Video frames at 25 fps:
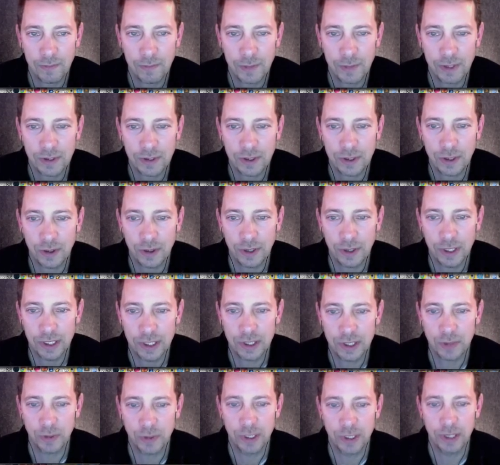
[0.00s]
let's go to
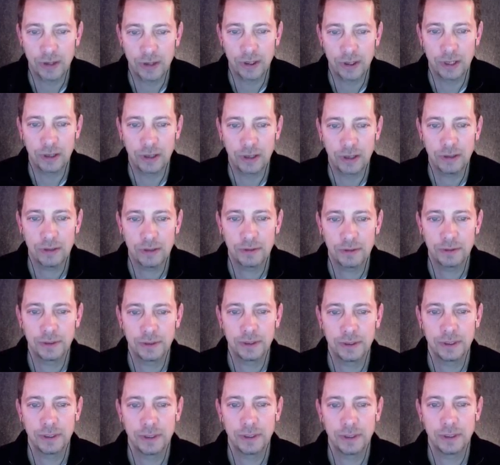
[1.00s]
this window here.
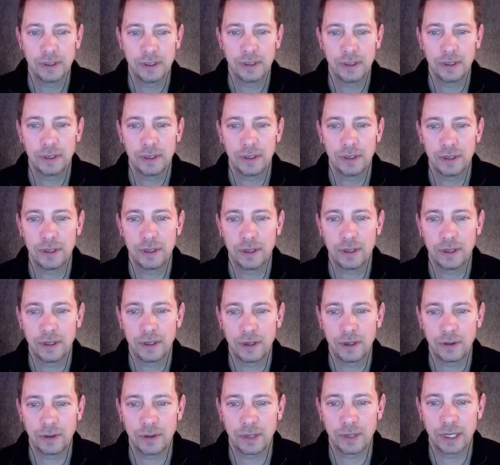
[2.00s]

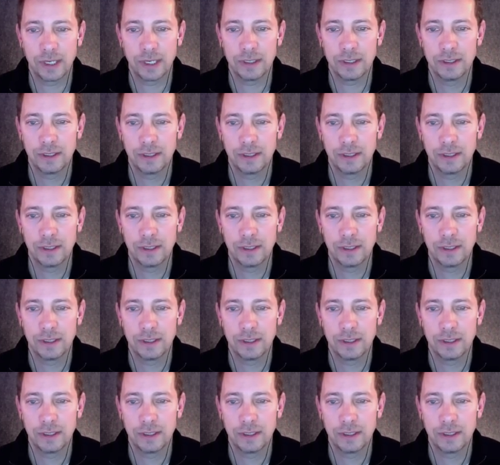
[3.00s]
Okay.